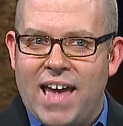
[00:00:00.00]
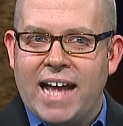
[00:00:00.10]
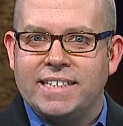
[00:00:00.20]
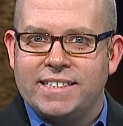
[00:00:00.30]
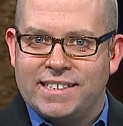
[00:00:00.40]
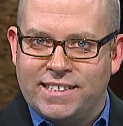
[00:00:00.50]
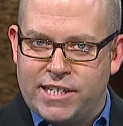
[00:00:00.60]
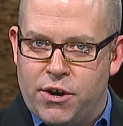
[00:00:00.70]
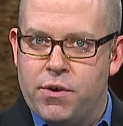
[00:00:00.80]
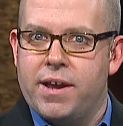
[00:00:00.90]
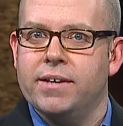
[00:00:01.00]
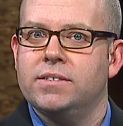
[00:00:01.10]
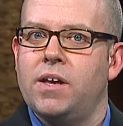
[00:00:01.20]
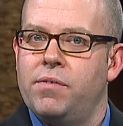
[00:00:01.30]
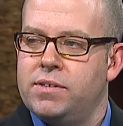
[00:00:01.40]
is that devastated.
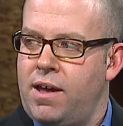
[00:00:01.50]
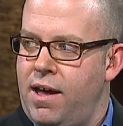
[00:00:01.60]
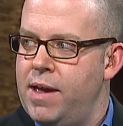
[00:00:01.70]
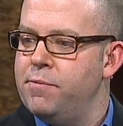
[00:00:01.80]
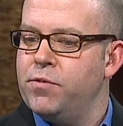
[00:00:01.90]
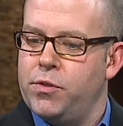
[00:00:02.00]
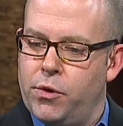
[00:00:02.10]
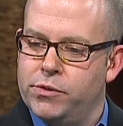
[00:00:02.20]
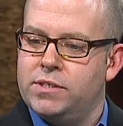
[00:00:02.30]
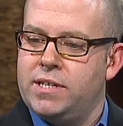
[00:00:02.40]
serious of a time for those